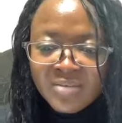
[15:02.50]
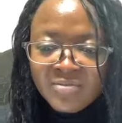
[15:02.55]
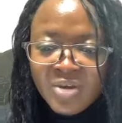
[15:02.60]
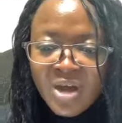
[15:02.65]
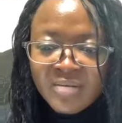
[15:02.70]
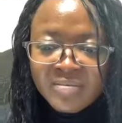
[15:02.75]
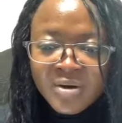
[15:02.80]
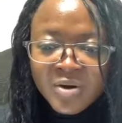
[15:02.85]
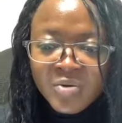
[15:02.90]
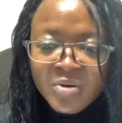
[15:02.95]
If you
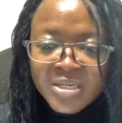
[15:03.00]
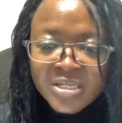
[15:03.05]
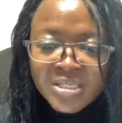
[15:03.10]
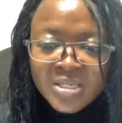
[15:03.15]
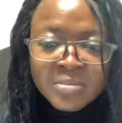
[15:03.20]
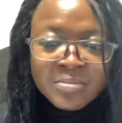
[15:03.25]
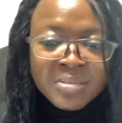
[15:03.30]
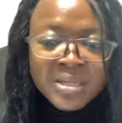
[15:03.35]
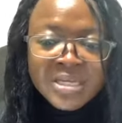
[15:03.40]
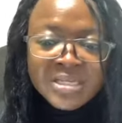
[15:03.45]
have a
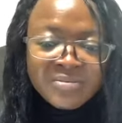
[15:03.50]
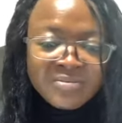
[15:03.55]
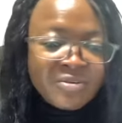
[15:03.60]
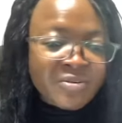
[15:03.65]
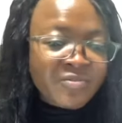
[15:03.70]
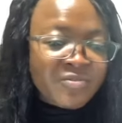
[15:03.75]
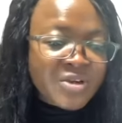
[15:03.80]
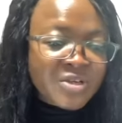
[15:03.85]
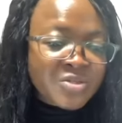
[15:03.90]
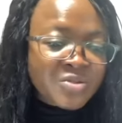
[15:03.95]
question, please feel
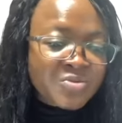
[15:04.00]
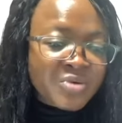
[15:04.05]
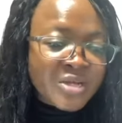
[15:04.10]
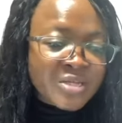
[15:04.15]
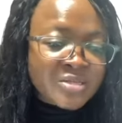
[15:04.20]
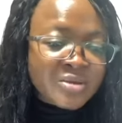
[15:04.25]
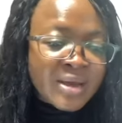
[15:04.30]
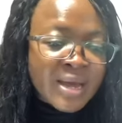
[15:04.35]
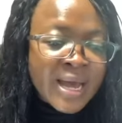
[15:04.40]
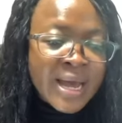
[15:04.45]
free to
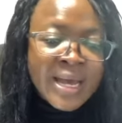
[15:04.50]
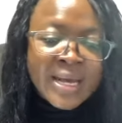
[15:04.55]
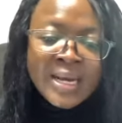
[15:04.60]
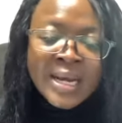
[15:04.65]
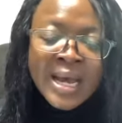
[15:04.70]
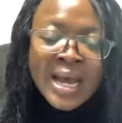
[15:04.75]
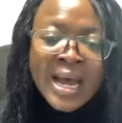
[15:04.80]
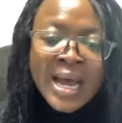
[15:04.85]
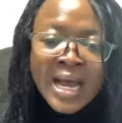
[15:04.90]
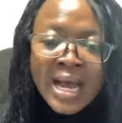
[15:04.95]
raise your hand.
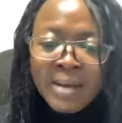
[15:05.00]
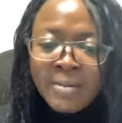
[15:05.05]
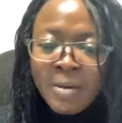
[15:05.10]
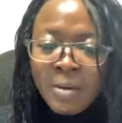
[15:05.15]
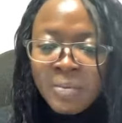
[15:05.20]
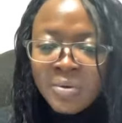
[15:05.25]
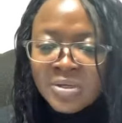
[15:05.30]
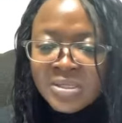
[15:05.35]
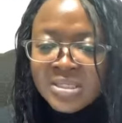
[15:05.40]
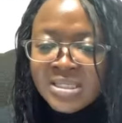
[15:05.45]
Come
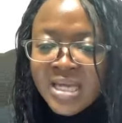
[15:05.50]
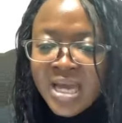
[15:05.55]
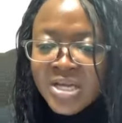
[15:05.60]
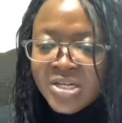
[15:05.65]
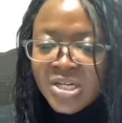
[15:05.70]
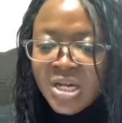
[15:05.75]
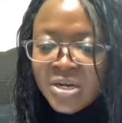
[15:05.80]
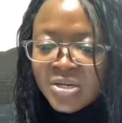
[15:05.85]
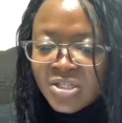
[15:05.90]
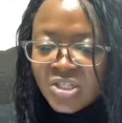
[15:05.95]
up on
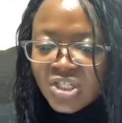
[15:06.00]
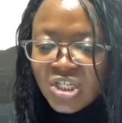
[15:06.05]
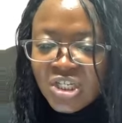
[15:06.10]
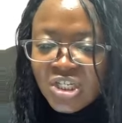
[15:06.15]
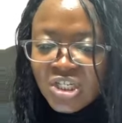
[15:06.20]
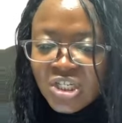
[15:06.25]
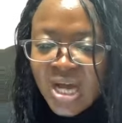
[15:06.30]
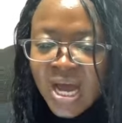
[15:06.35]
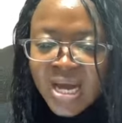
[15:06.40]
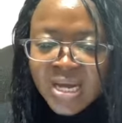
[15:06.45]
stage. Let us
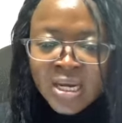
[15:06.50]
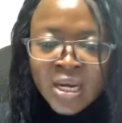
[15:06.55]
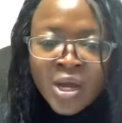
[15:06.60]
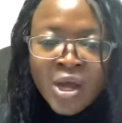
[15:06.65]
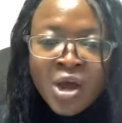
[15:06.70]
chit chat.